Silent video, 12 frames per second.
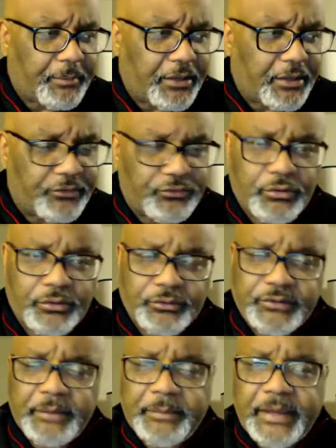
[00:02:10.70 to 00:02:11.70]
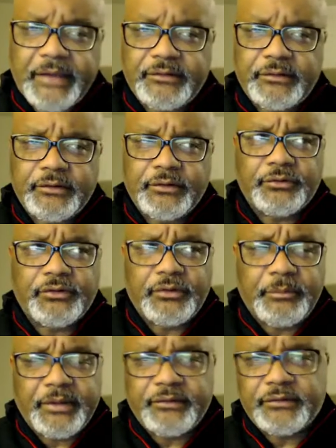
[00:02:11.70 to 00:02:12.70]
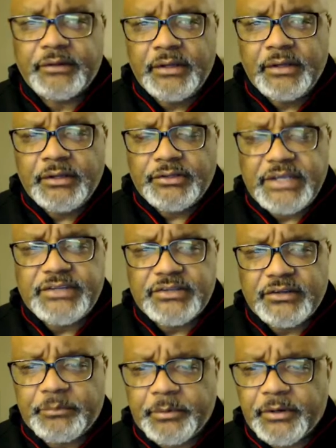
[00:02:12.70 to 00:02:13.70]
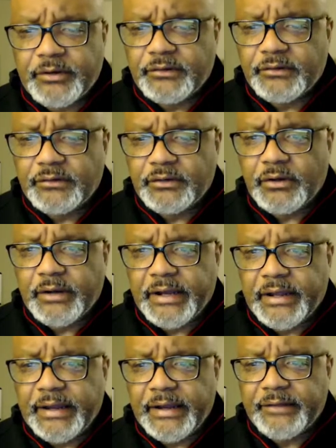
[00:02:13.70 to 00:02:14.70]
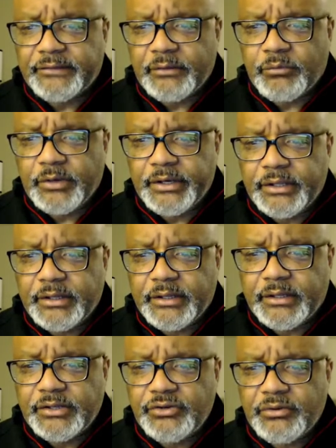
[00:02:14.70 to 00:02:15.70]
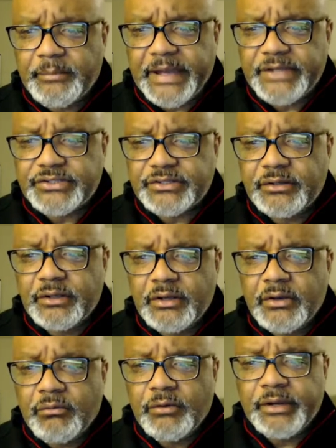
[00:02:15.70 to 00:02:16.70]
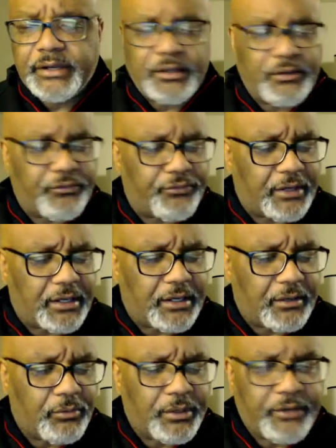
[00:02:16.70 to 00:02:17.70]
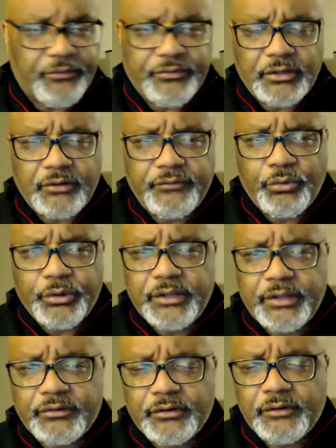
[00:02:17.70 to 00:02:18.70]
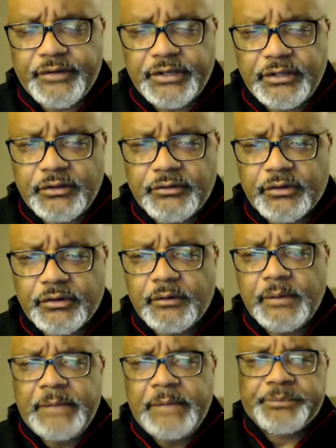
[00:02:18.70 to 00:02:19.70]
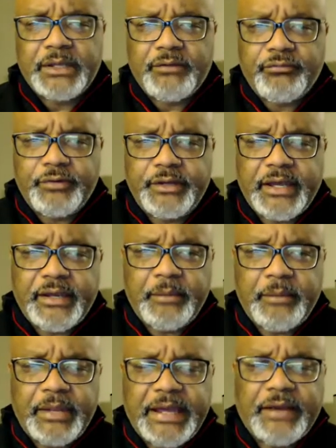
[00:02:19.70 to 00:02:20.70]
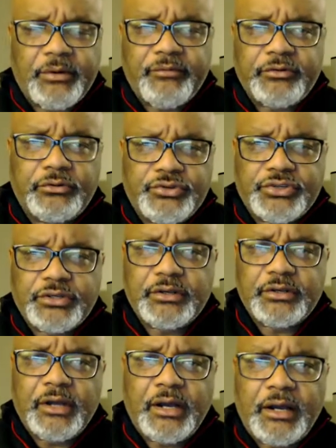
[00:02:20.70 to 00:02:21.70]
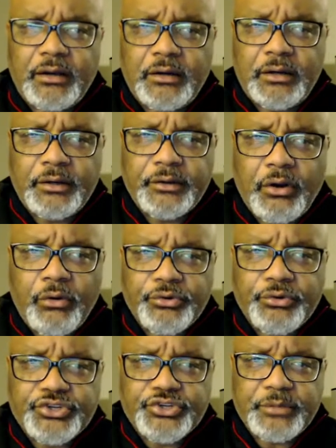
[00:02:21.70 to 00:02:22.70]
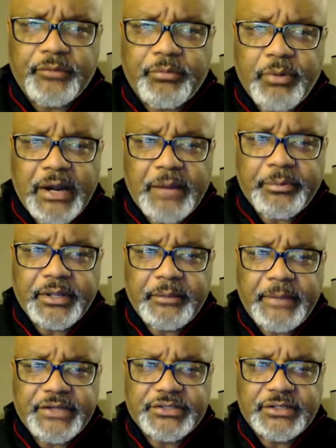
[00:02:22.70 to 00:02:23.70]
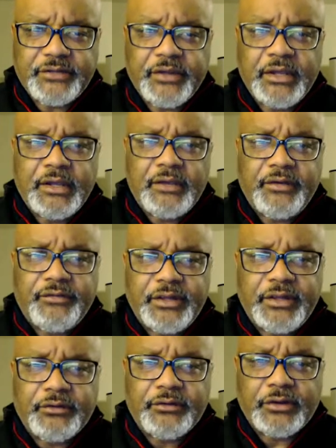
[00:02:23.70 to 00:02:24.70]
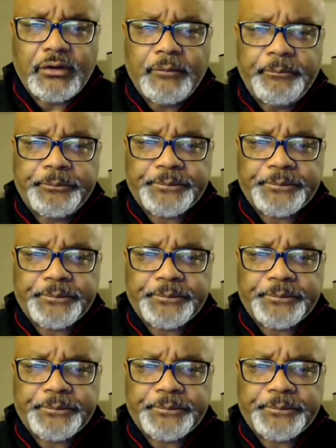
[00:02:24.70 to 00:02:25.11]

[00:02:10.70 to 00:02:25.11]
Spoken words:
historical setbacks is that those are the best teaching experiences. And I said, what can you imagine? What if 40 years ago, 50 years ago, if we'd had a Black revolution on ownership of property? Imagine if 50 years ago,